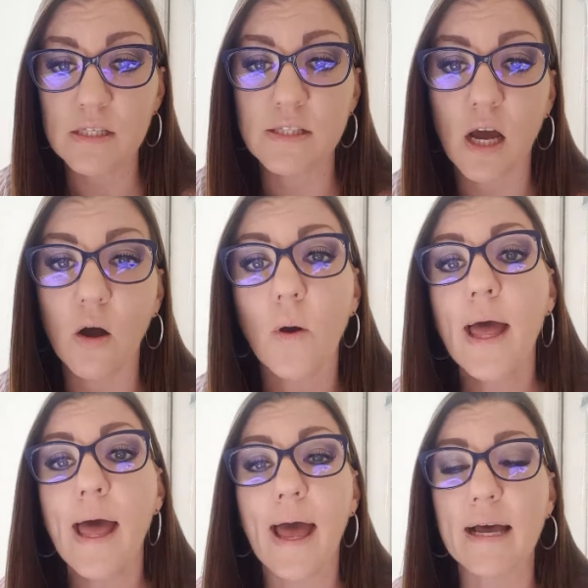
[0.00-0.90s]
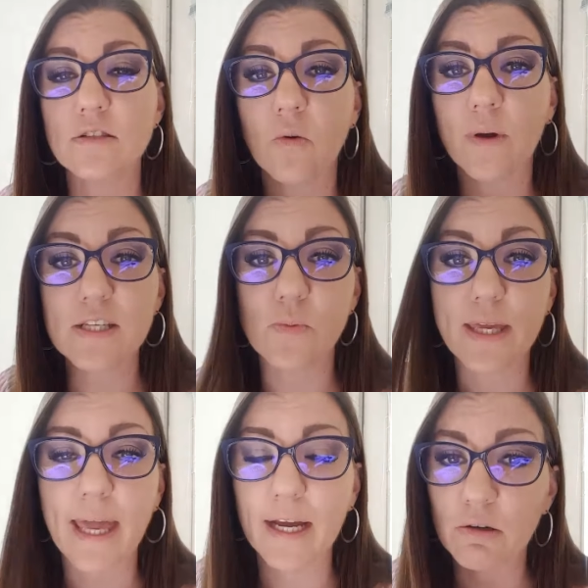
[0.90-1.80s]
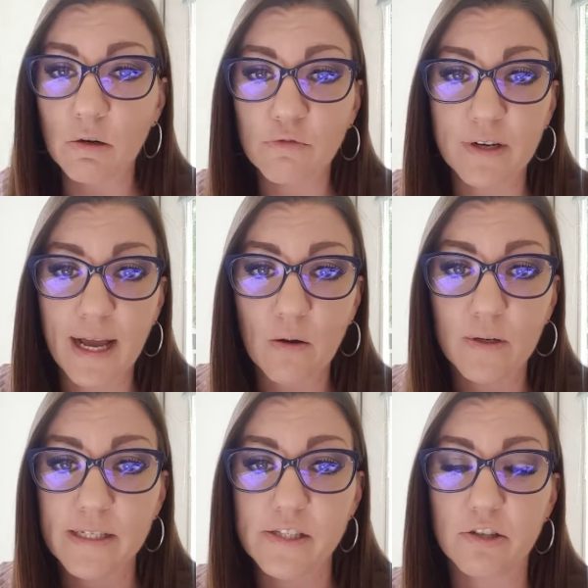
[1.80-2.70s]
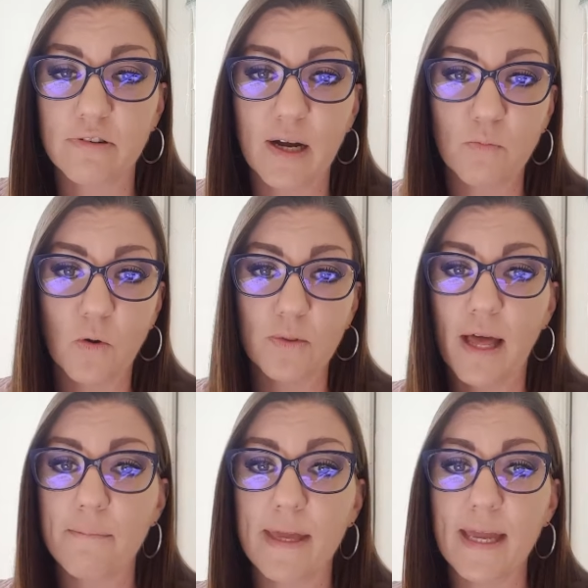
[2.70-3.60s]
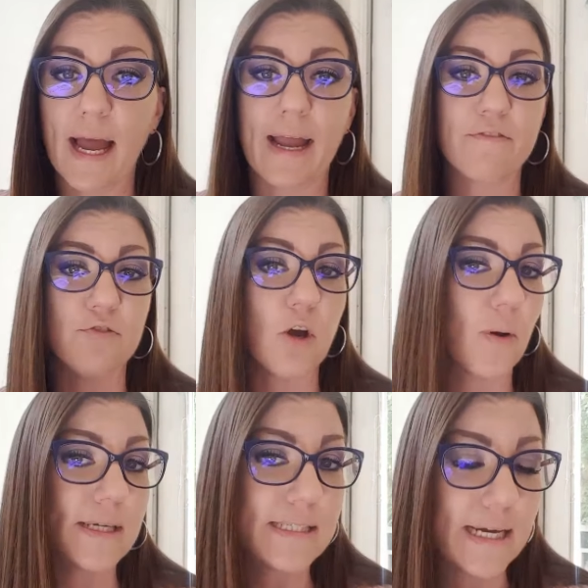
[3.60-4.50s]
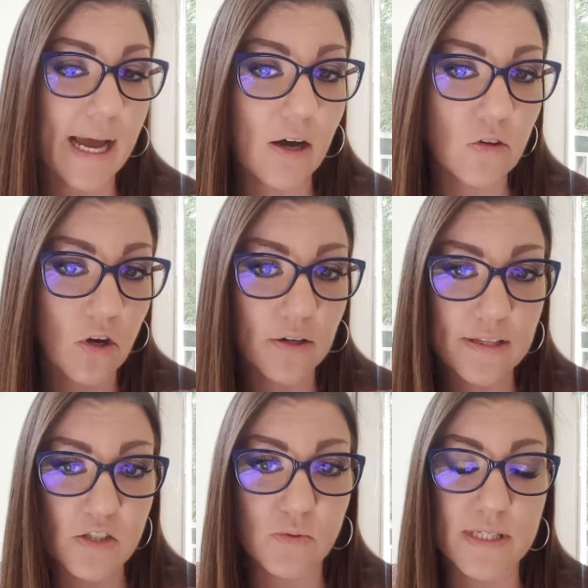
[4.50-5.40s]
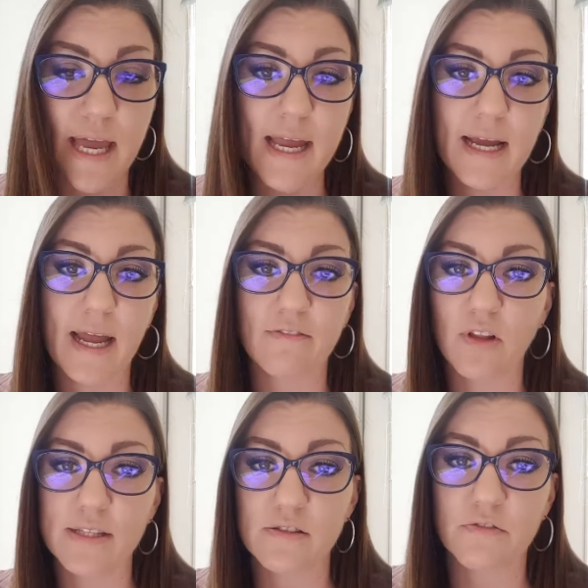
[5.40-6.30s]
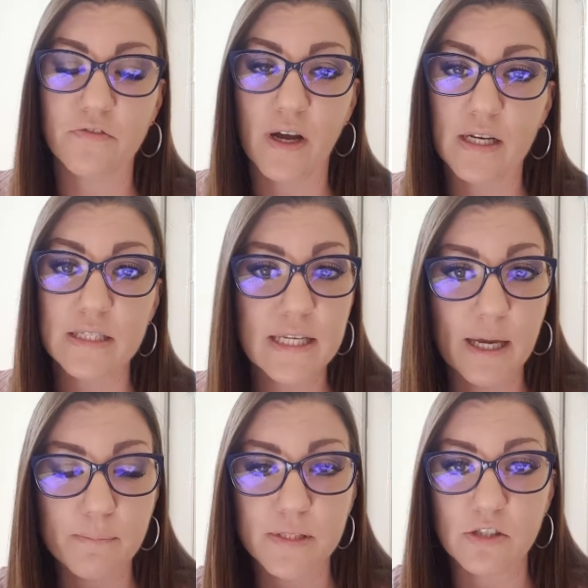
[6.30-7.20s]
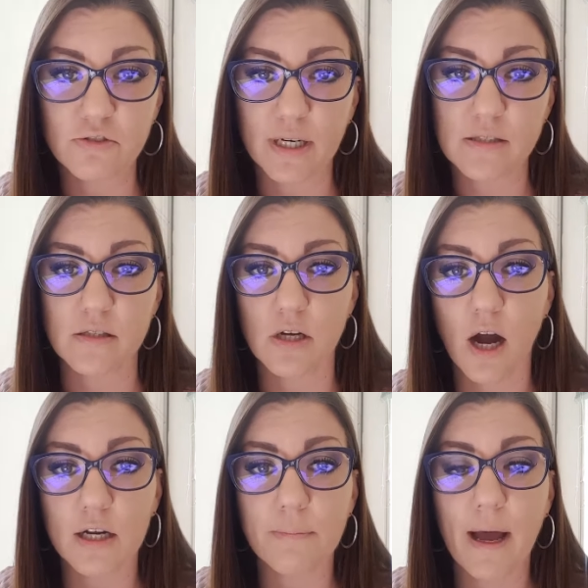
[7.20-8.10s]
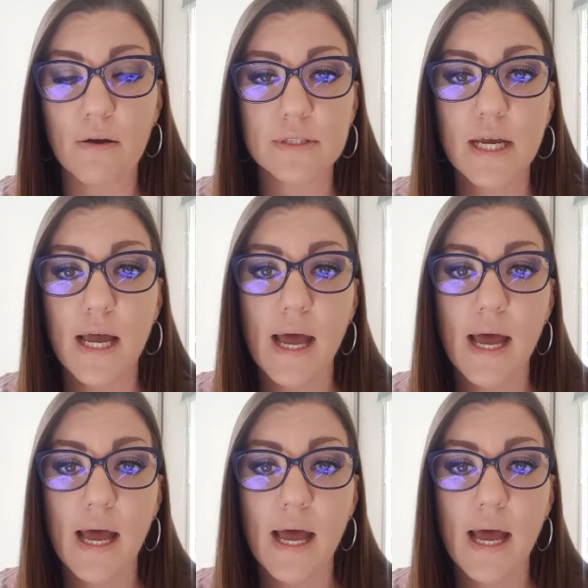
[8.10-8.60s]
So, as always, we can't go over an hour. Instagram won't let me. I have no idea how long this will take. I have lots of fun tips and tricks to talk about.